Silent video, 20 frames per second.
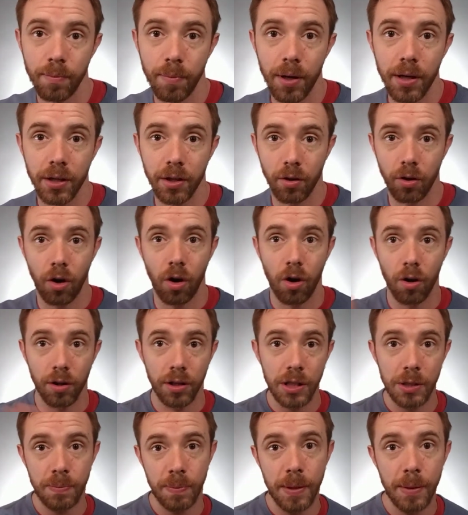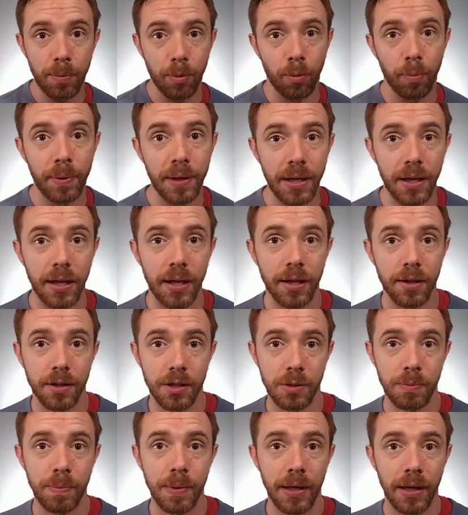money on all these people being in
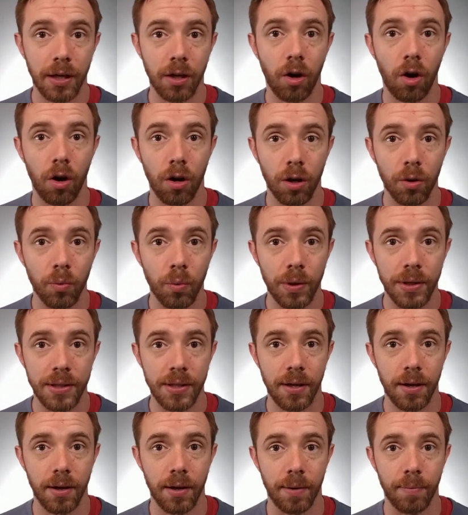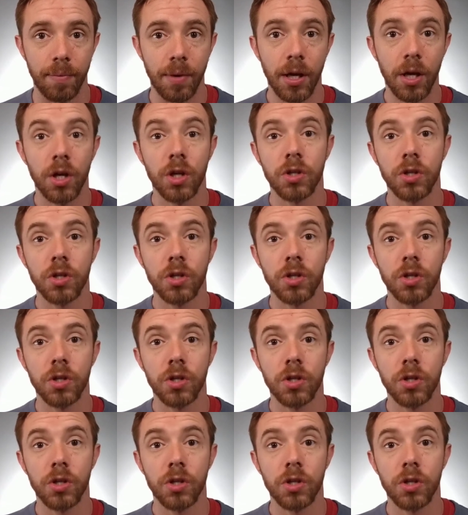this meeting all at one time.